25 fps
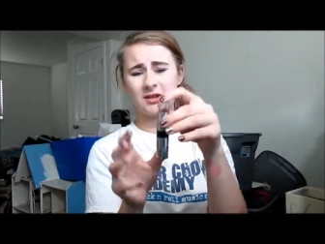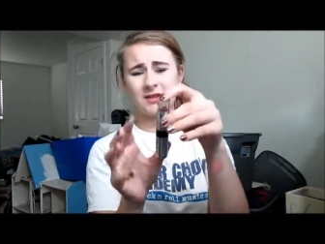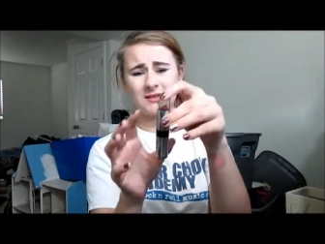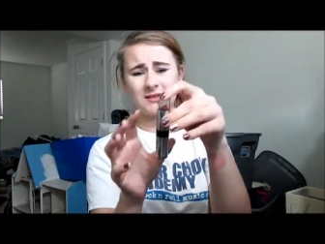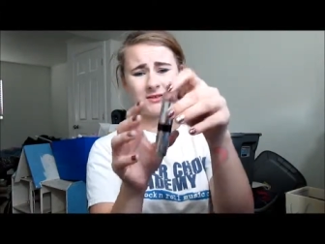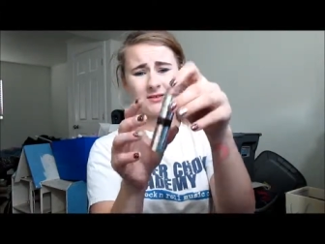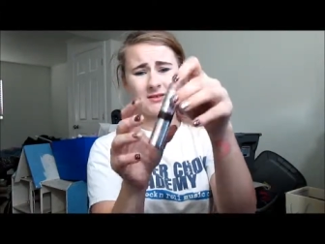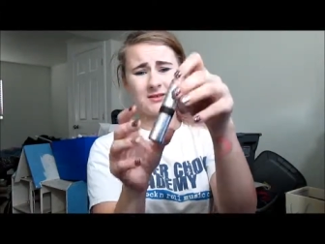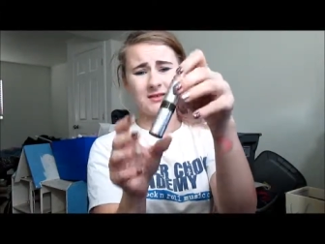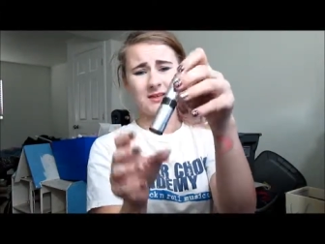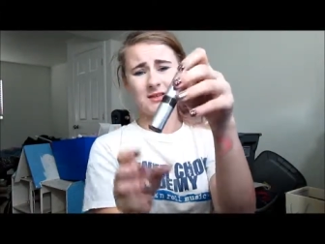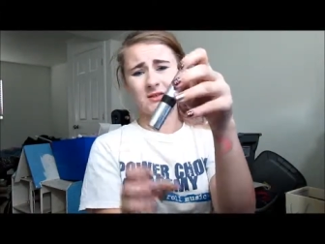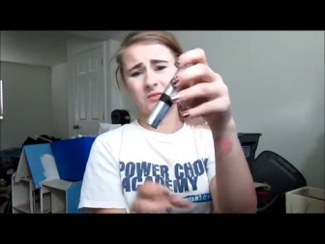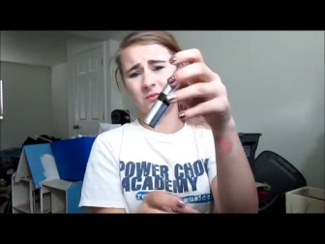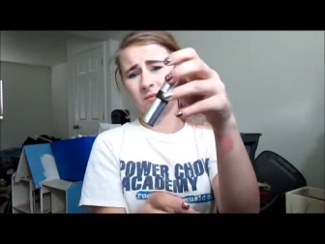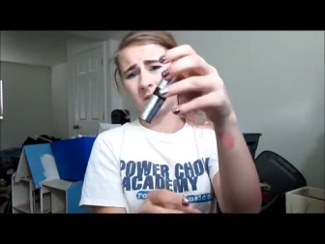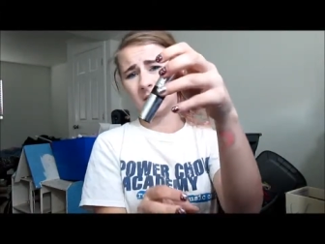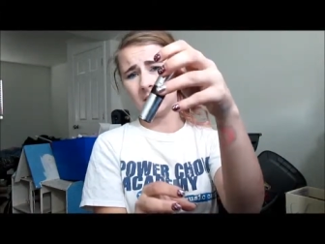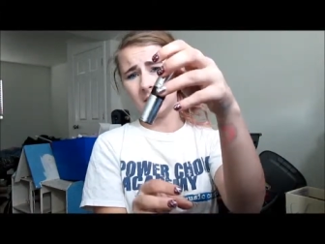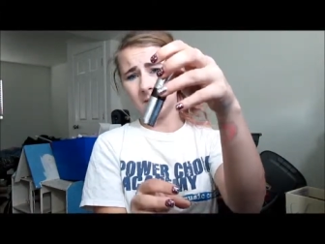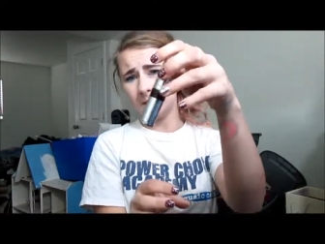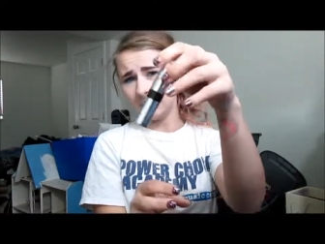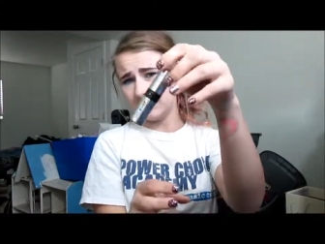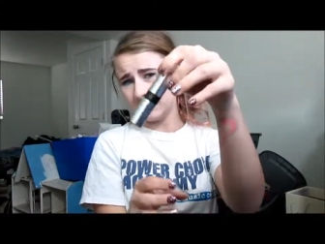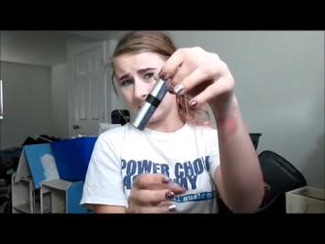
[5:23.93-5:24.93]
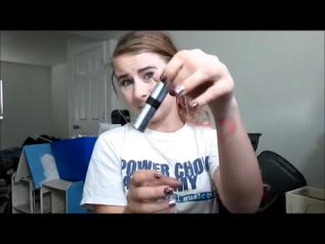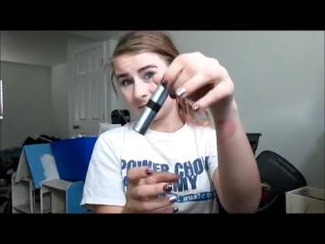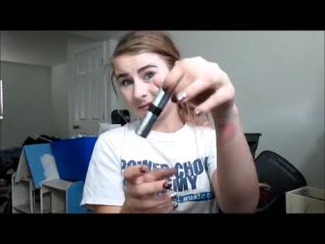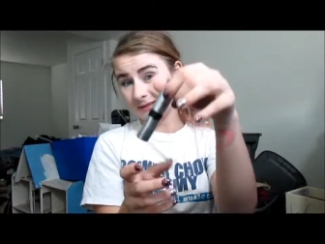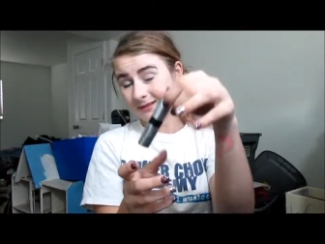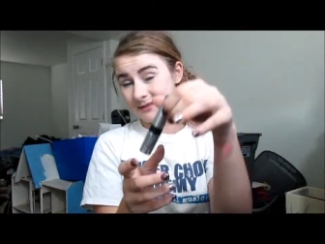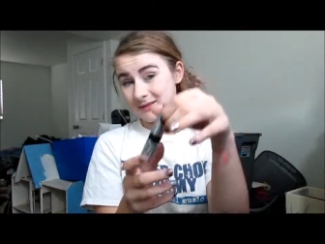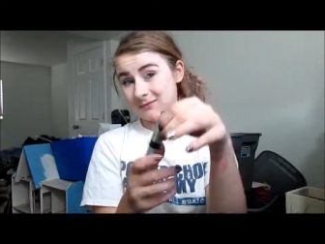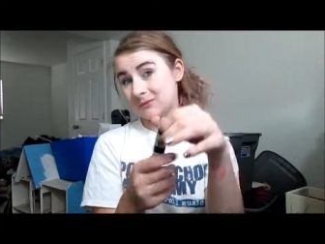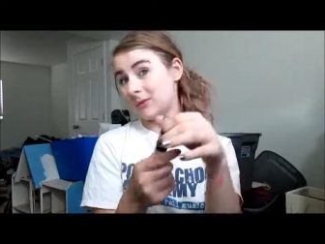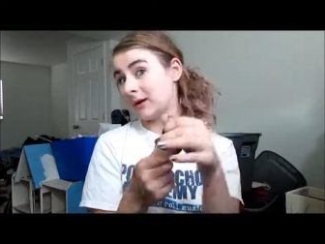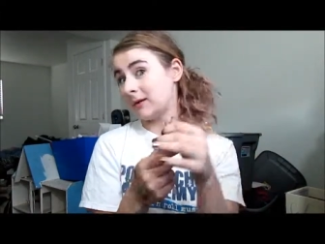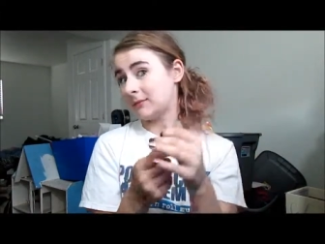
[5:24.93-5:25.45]
As you can see, it's really beat up
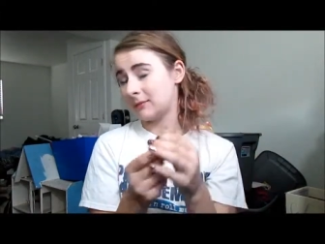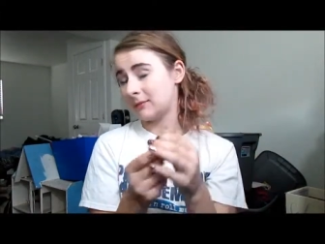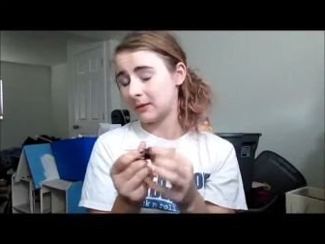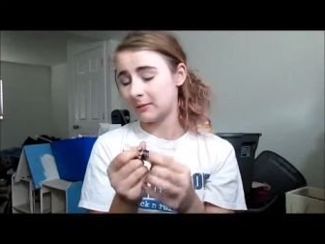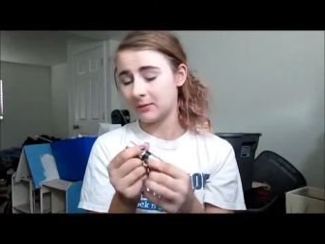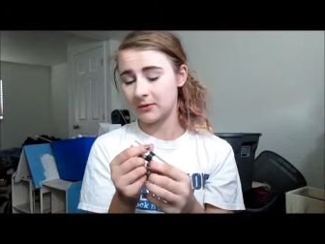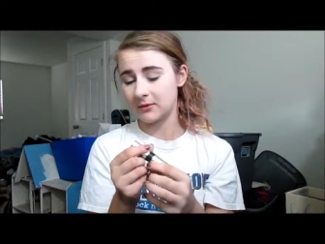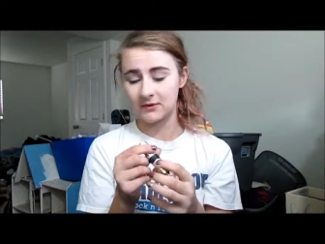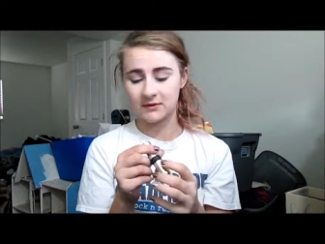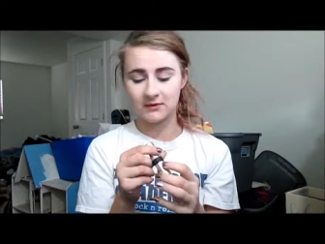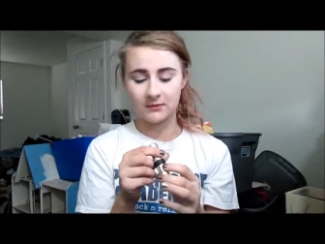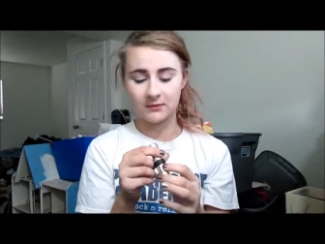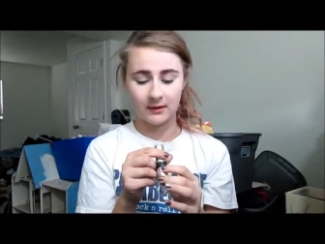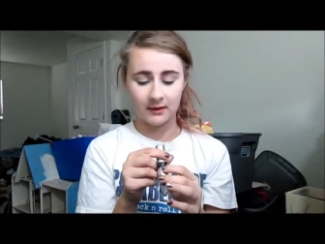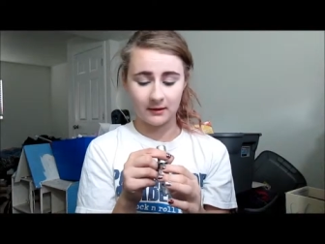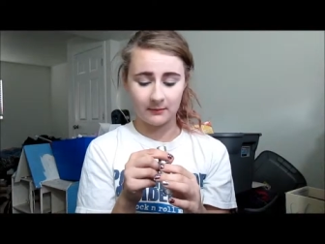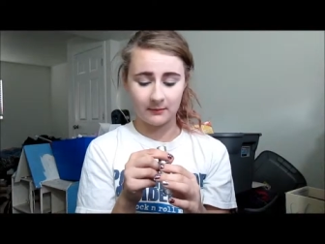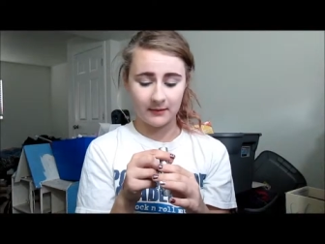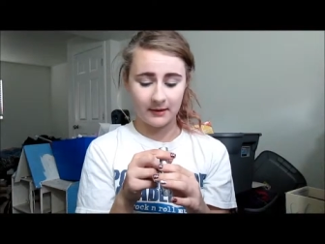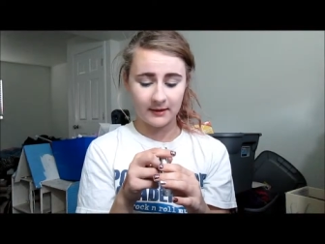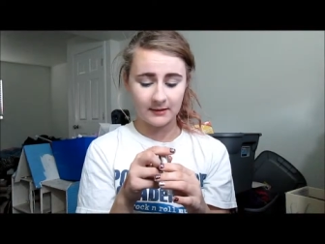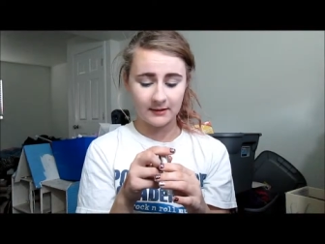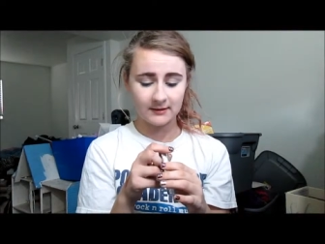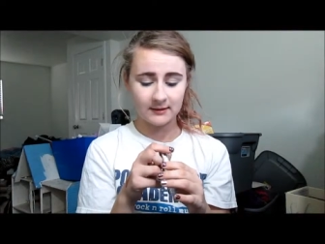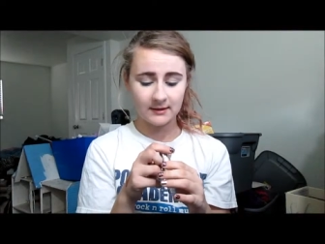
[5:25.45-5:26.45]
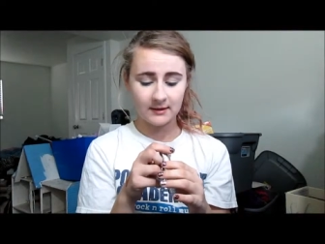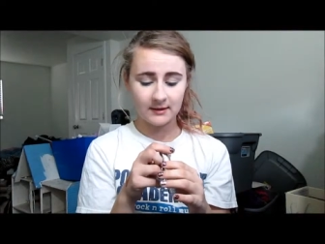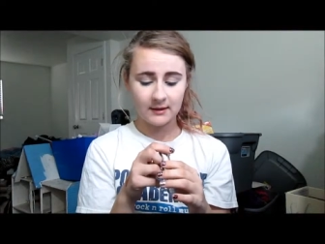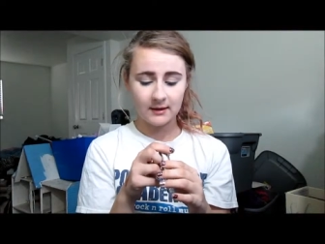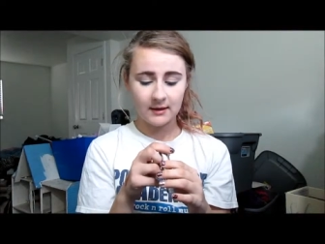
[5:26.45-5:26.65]
because it went in my purse quite a bit.